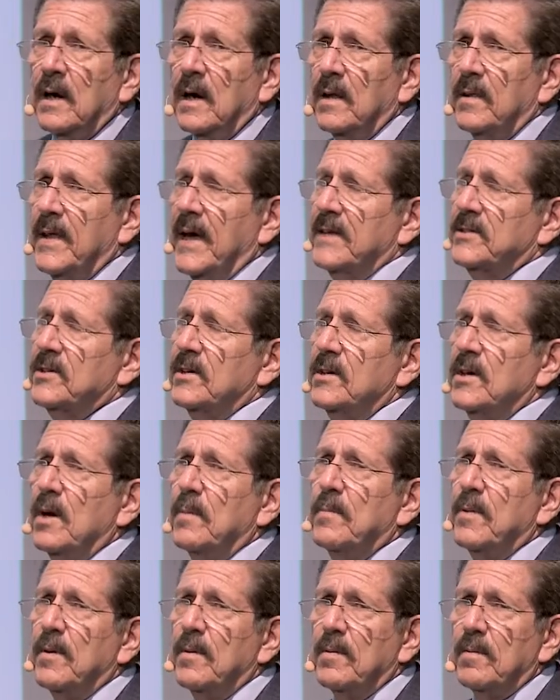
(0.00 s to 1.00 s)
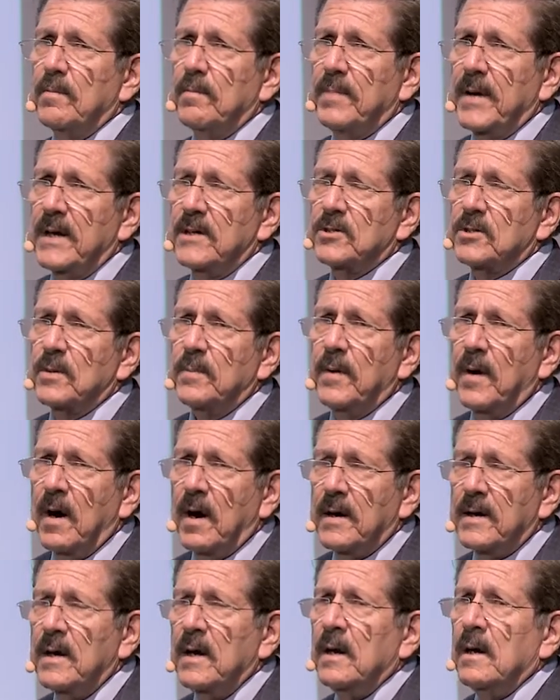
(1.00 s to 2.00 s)
And that's a number based
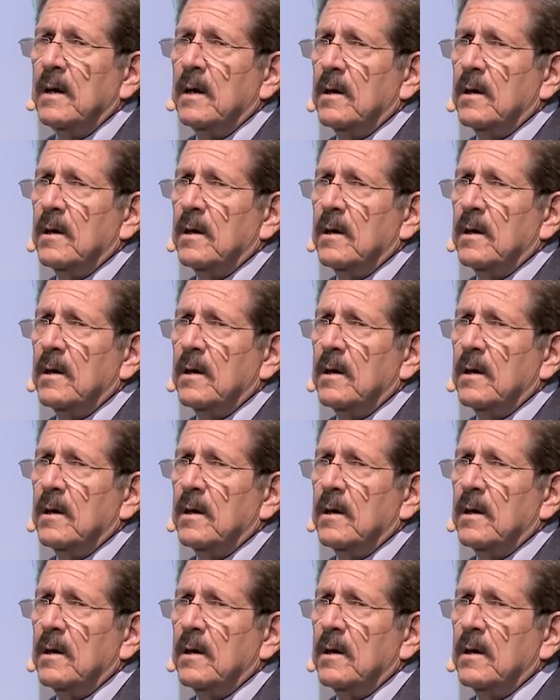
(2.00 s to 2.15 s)
upon